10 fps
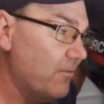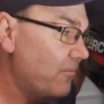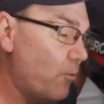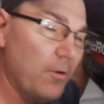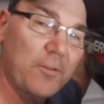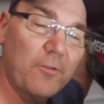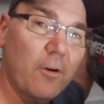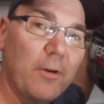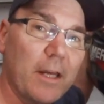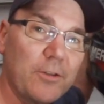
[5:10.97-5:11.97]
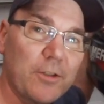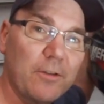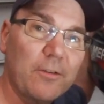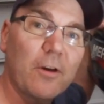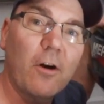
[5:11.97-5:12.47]
four-stroke
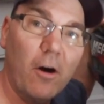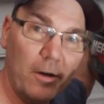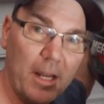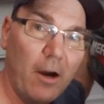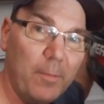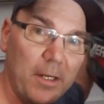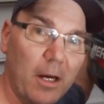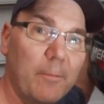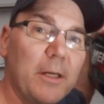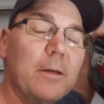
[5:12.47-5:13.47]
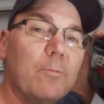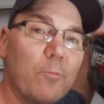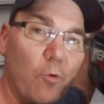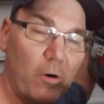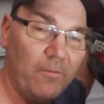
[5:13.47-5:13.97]
engines are now becoming
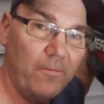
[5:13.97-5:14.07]
more